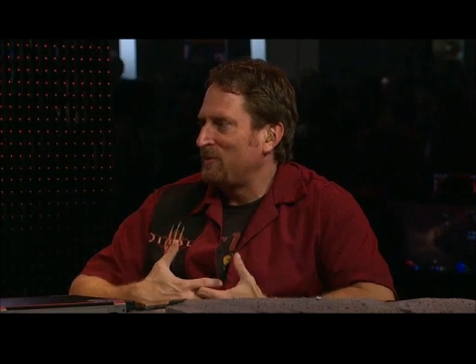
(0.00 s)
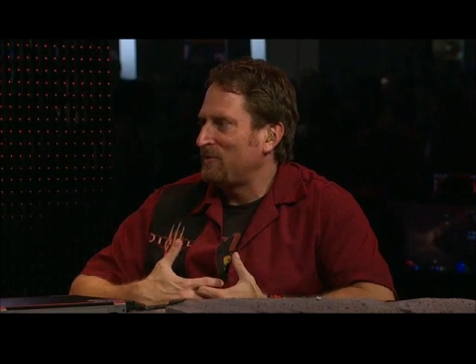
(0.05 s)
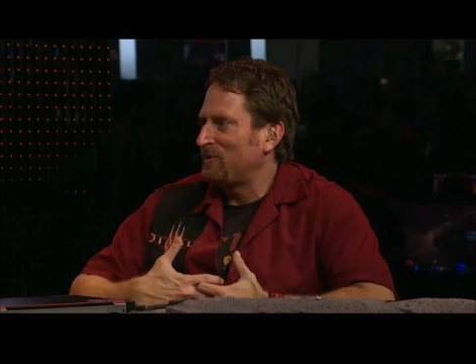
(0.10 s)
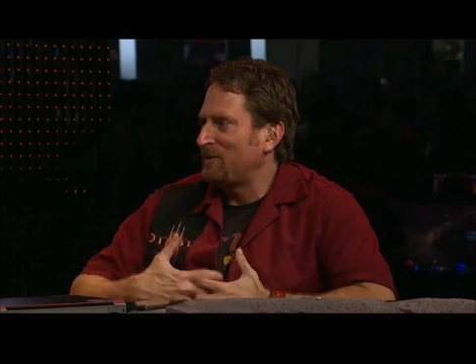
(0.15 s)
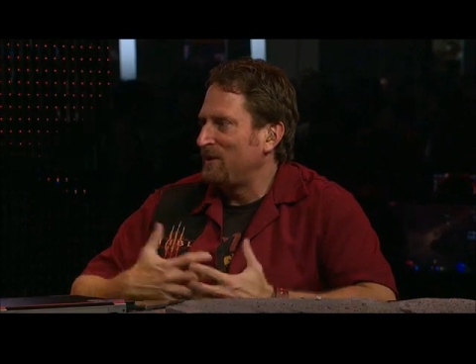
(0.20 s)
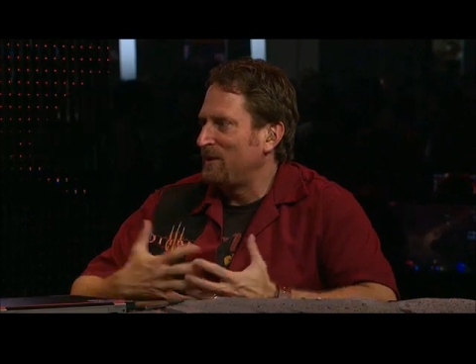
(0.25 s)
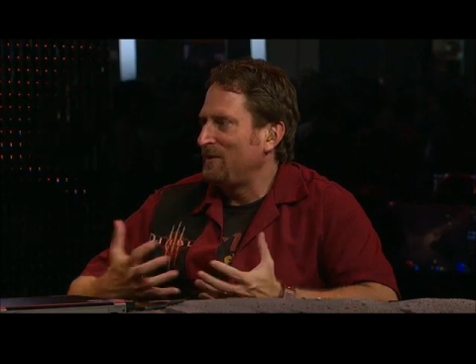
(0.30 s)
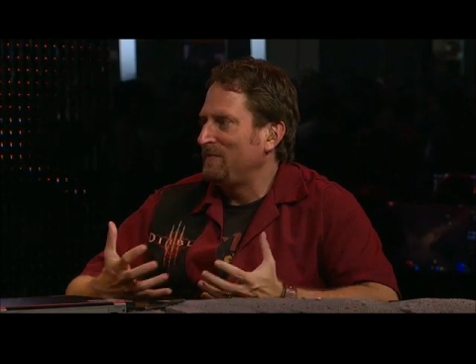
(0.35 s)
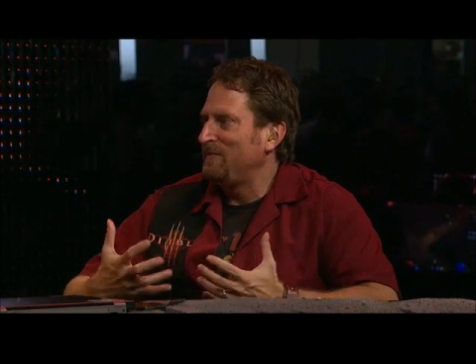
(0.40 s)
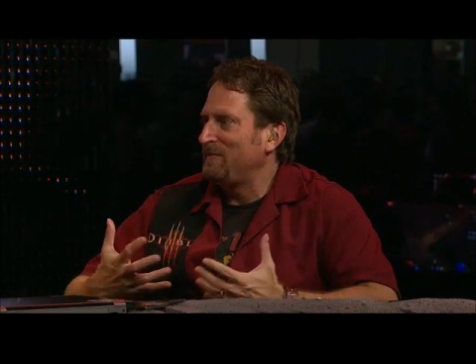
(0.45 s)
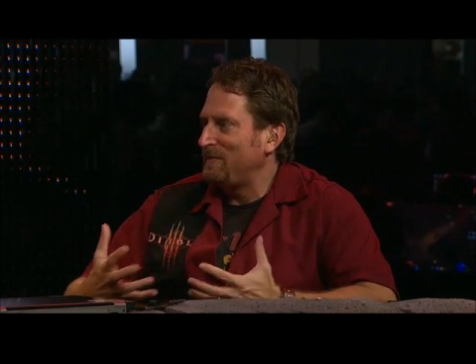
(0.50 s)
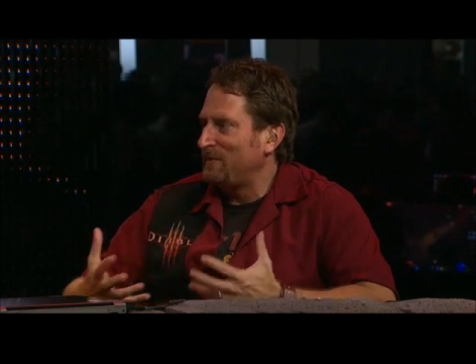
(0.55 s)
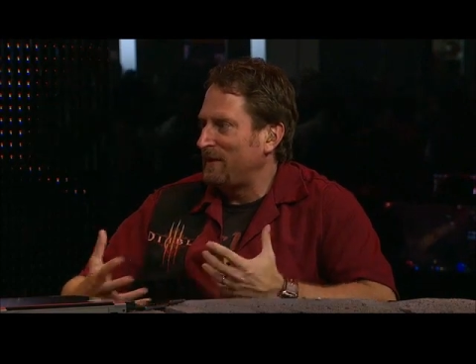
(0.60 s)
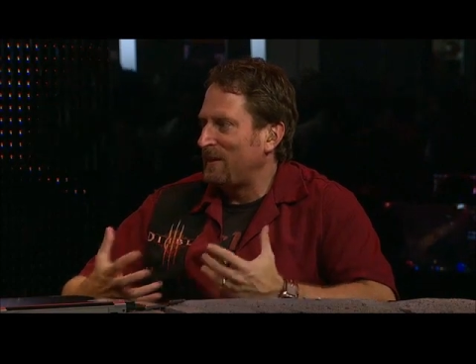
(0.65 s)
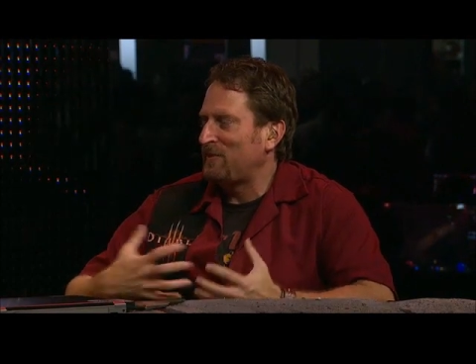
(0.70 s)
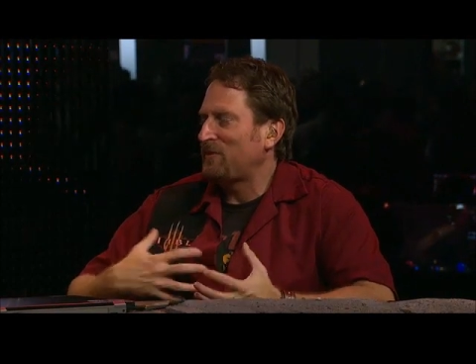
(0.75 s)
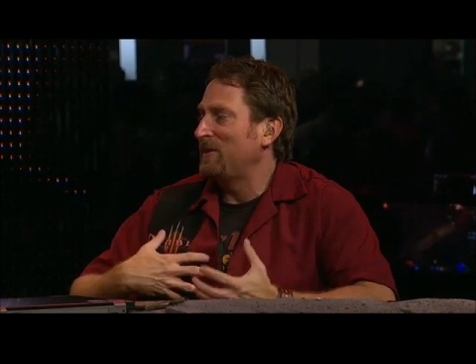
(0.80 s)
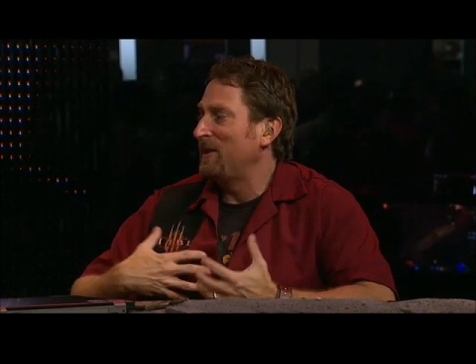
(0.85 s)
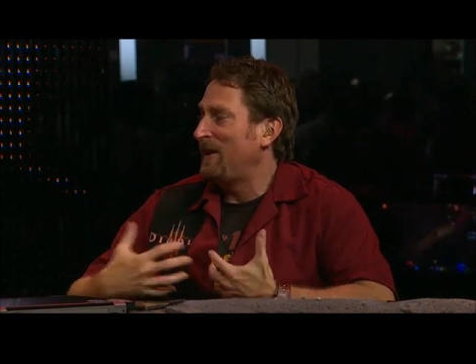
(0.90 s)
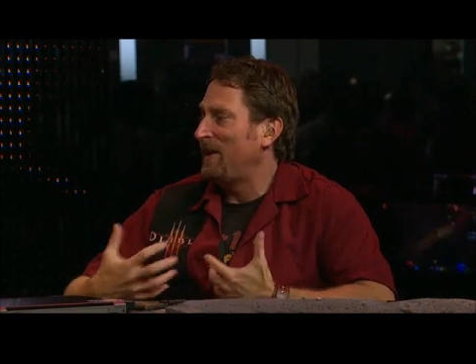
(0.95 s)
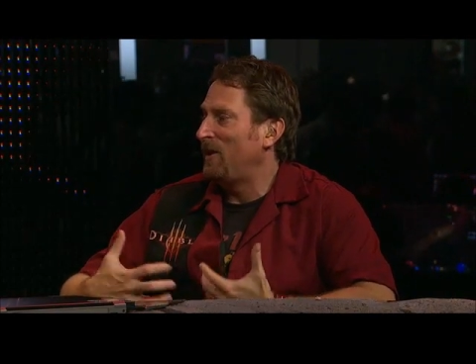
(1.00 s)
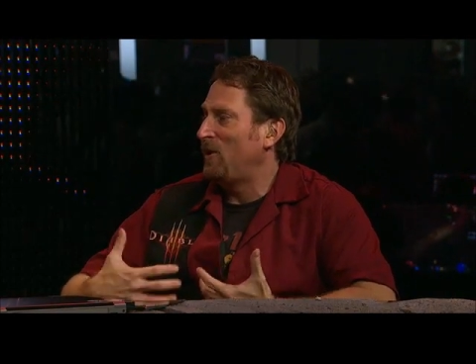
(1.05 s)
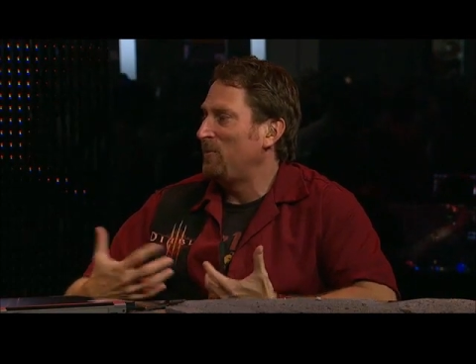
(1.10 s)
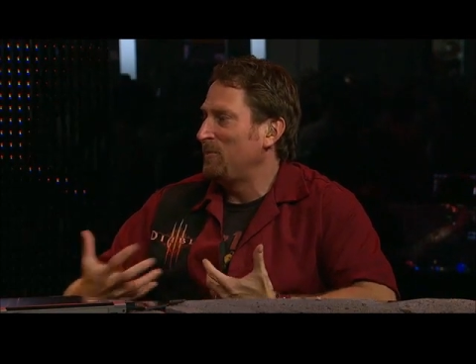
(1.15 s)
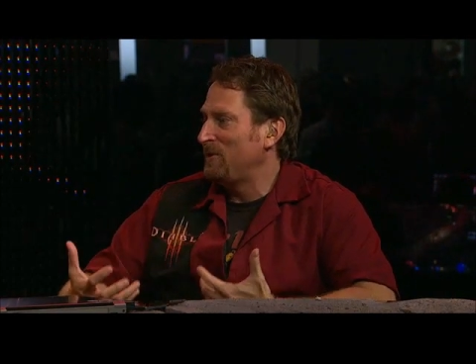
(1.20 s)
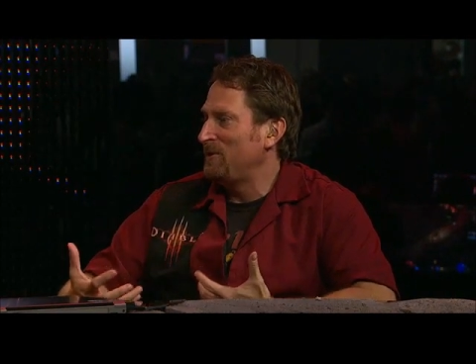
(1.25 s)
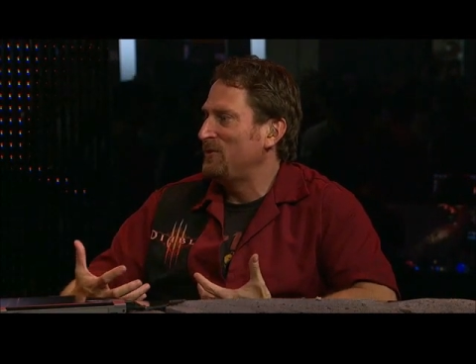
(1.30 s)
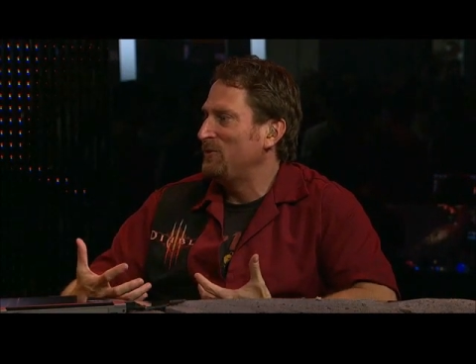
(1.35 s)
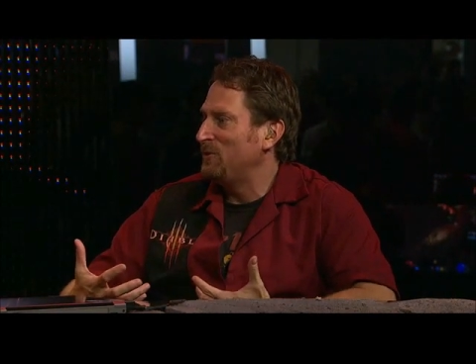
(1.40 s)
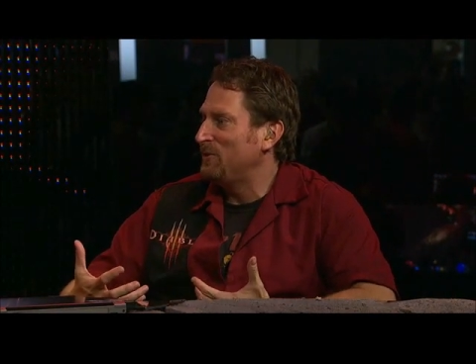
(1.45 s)
that's gonna
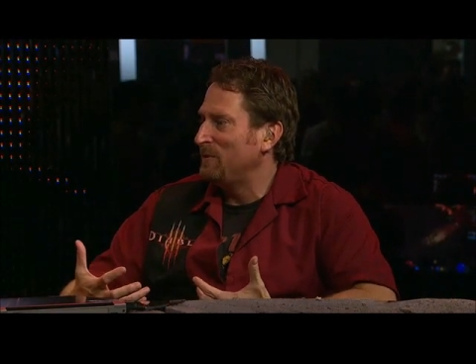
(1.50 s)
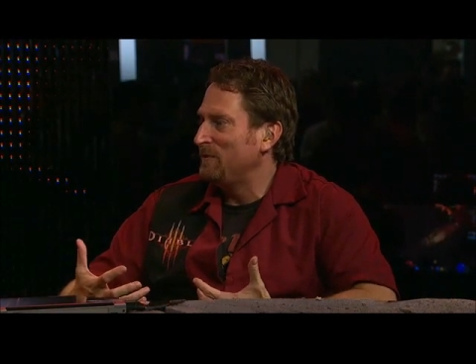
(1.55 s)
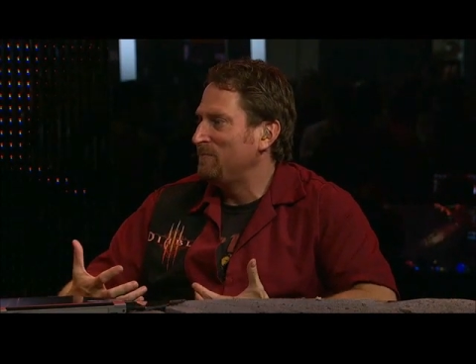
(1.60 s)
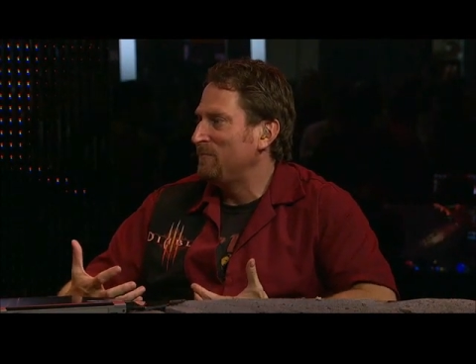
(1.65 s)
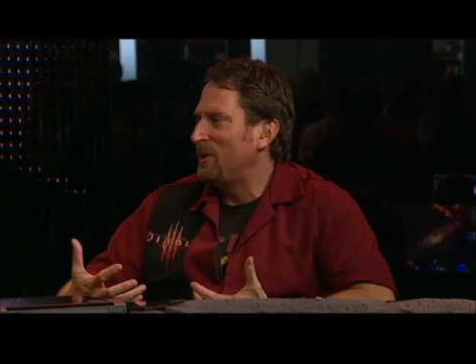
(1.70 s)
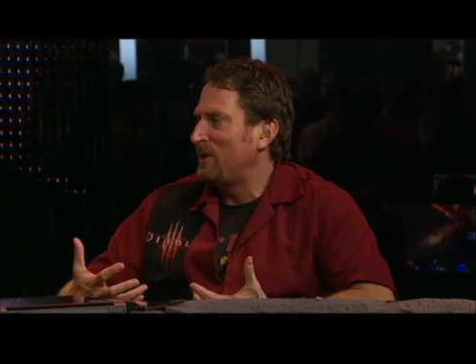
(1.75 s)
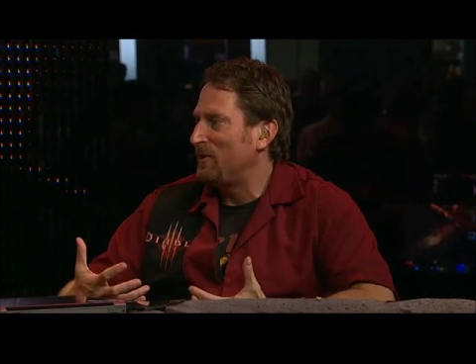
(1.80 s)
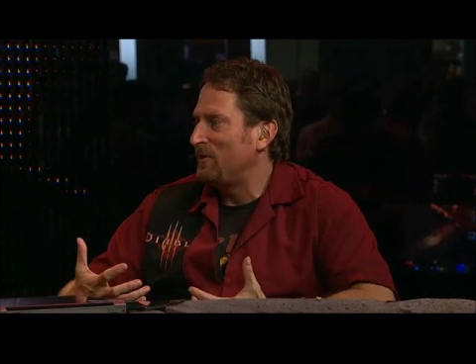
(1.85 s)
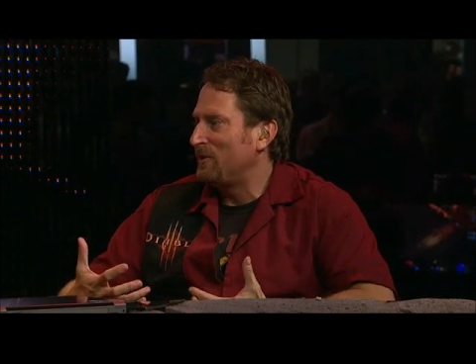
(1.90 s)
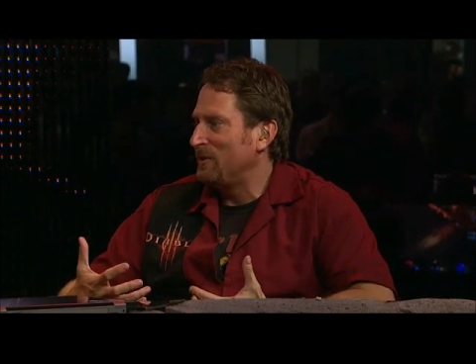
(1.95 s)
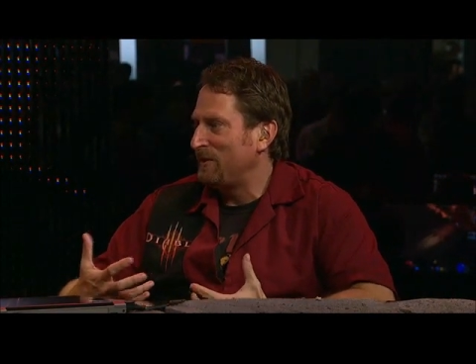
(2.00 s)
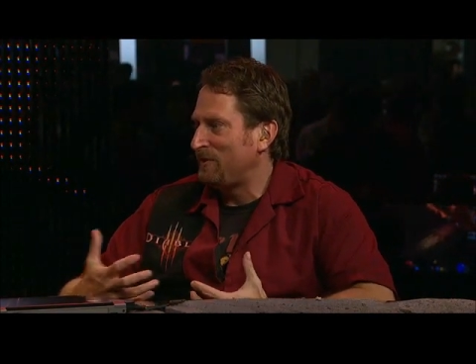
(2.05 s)
help me do it better.